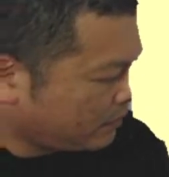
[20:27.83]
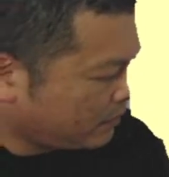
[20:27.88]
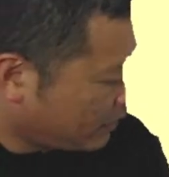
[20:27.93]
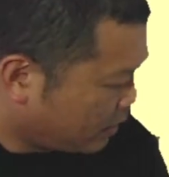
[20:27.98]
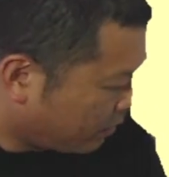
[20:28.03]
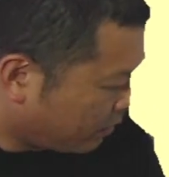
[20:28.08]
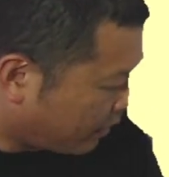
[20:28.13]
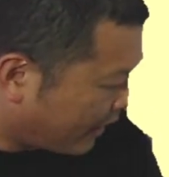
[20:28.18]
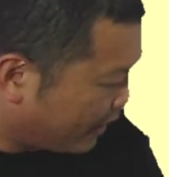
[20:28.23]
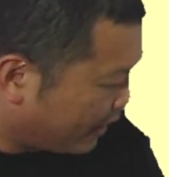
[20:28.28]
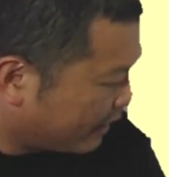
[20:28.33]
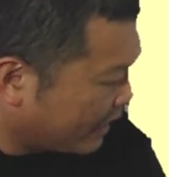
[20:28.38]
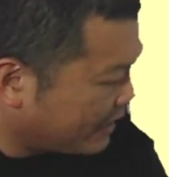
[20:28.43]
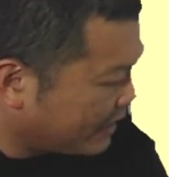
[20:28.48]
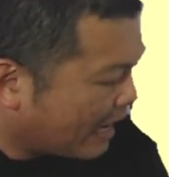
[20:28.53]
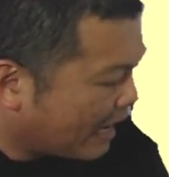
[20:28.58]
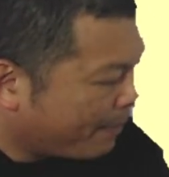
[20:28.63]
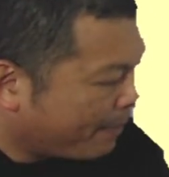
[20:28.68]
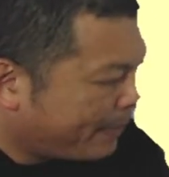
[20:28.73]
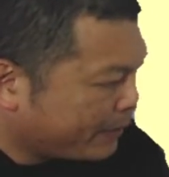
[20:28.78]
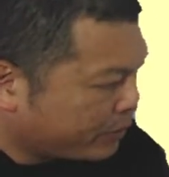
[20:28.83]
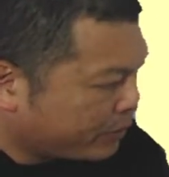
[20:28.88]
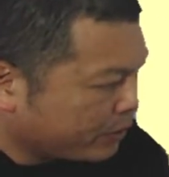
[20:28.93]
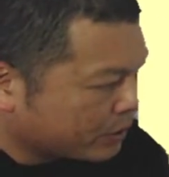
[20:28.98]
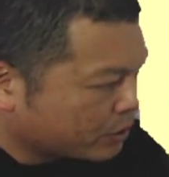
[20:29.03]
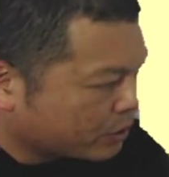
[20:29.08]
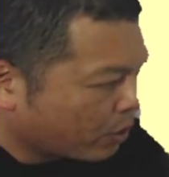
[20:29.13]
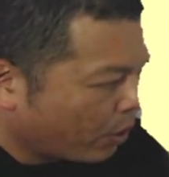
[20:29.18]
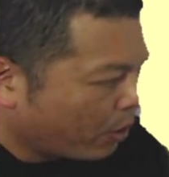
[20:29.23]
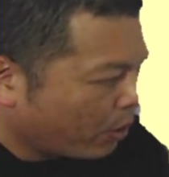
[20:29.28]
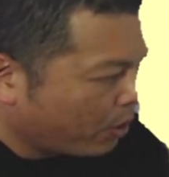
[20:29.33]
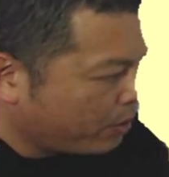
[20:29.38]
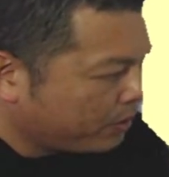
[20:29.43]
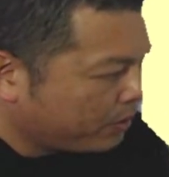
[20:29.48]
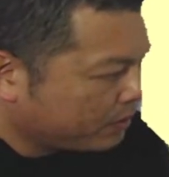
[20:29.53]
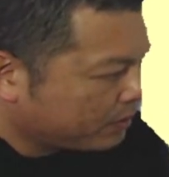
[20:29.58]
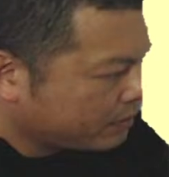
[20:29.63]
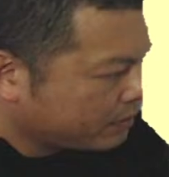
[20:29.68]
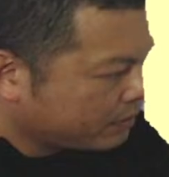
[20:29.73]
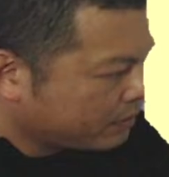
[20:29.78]
Right, again, the amplitude is
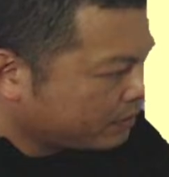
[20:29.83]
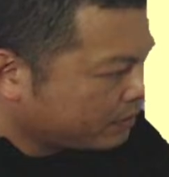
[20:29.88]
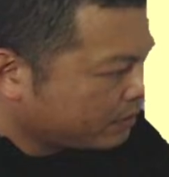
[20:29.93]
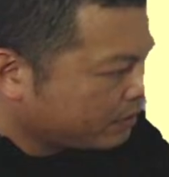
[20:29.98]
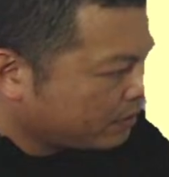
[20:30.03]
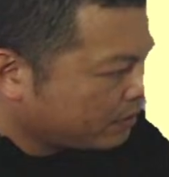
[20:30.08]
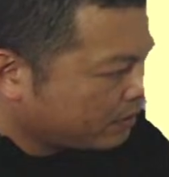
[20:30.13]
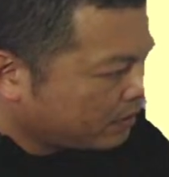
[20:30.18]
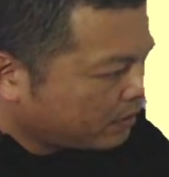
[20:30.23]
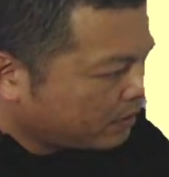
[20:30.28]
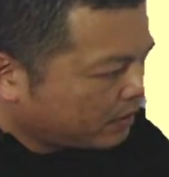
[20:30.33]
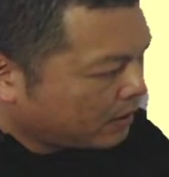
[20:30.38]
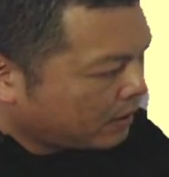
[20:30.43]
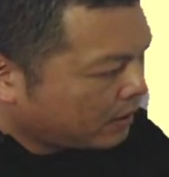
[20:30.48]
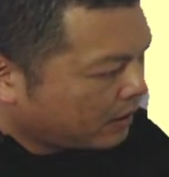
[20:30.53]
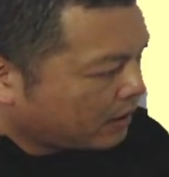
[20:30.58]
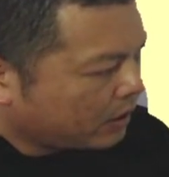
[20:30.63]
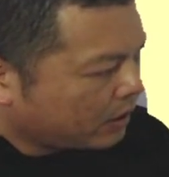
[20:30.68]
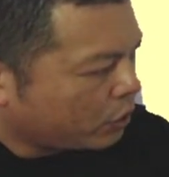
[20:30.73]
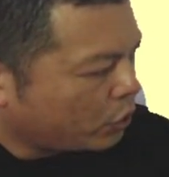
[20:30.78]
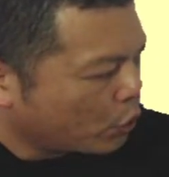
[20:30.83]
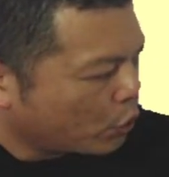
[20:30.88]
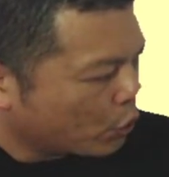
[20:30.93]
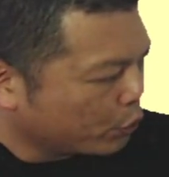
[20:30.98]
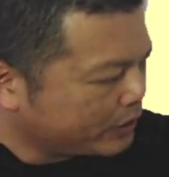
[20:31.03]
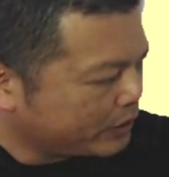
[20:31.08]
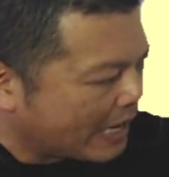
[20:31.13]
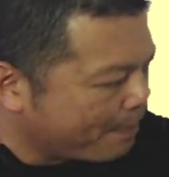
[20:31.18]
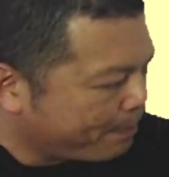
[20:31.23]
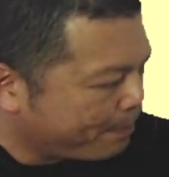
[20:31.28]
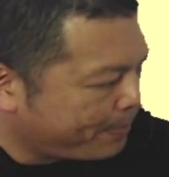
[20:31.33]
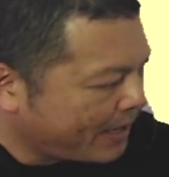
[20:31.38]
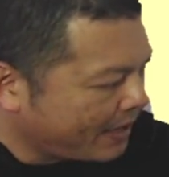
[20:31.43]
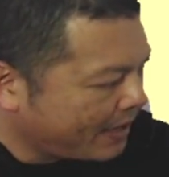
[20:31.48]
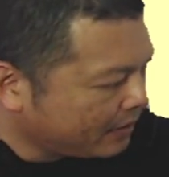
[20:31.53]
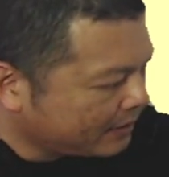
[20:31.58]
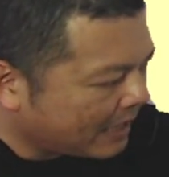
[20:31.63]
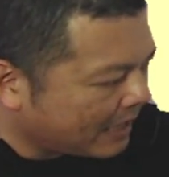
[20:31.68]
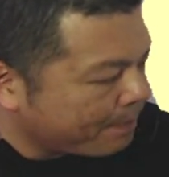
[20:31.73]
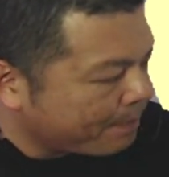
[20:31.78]
low, no
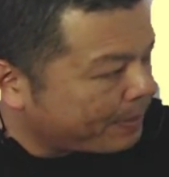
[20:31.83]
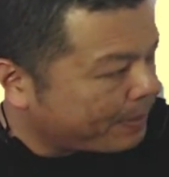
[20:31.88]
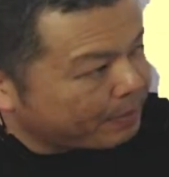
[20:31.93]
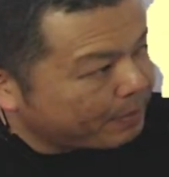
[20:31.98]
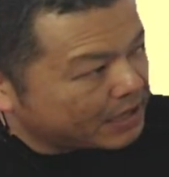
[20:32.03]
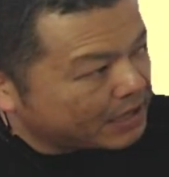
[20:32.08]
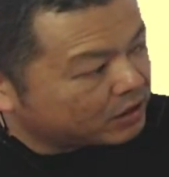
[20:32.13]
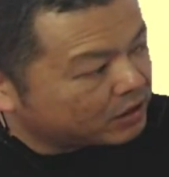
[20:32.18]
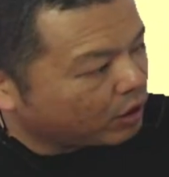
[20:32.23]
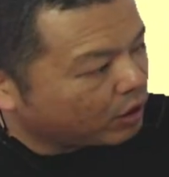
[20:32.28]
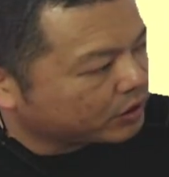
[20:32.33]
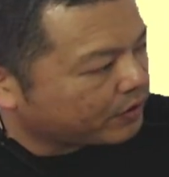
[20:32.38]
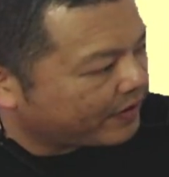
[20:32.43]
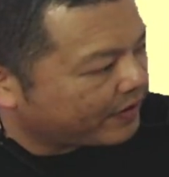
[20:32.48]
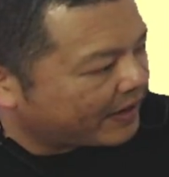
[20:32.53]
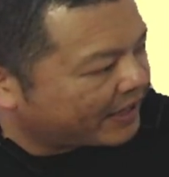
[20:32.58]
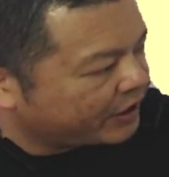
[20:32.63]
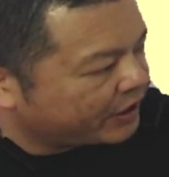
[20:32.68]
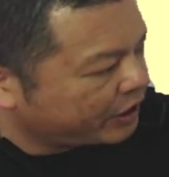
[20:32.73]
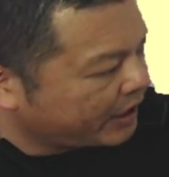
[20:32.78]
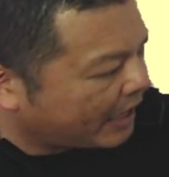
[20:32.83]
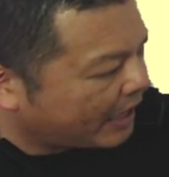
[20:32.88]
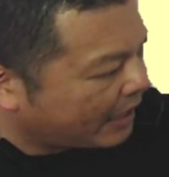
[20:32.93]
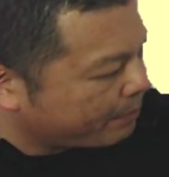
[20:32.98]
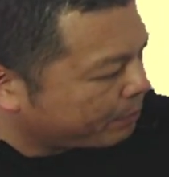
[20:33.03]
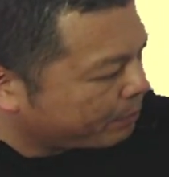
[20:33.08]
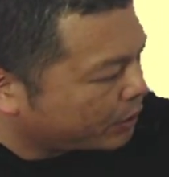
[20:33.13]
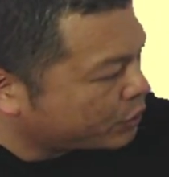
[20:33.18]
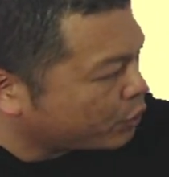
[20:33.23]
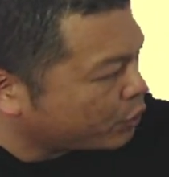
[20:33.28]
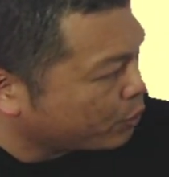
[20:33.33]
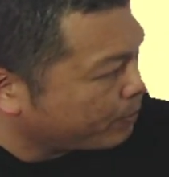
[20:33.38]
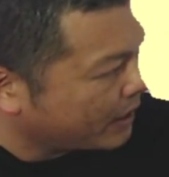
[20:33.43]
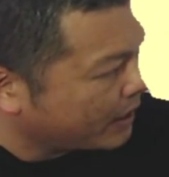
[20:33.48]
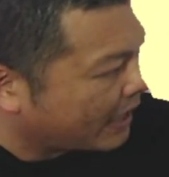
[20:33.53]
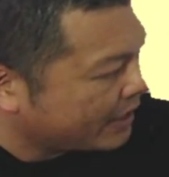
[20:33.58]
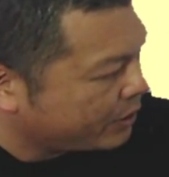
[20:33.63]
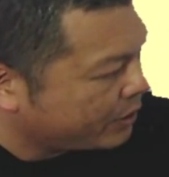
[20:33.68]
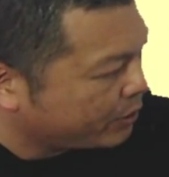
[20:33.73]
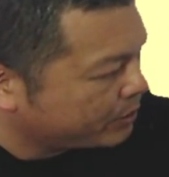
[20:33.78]
damping. Damping means loss of energy. I'm assuming
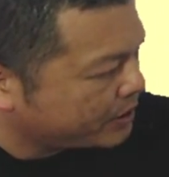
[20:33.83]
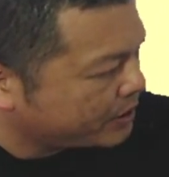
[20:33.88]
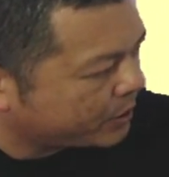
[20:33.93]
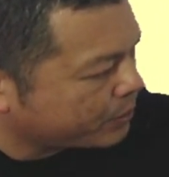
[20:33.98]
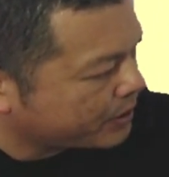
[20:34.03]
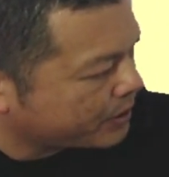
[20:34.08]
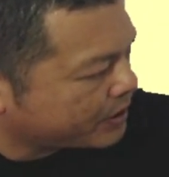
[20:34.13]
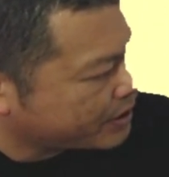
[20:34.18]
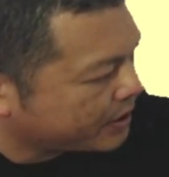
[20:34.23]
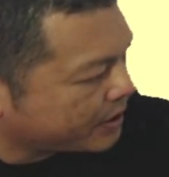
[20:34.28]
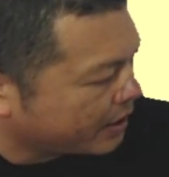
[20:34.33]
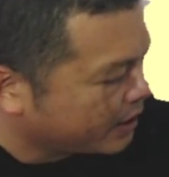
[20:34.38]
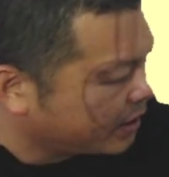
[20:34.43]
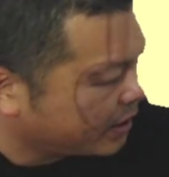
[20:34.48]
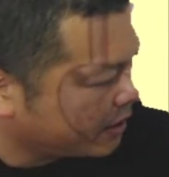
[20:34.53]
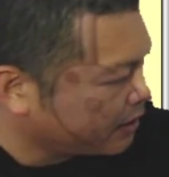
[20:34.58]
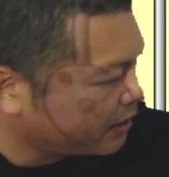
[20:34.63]
ideal situation here.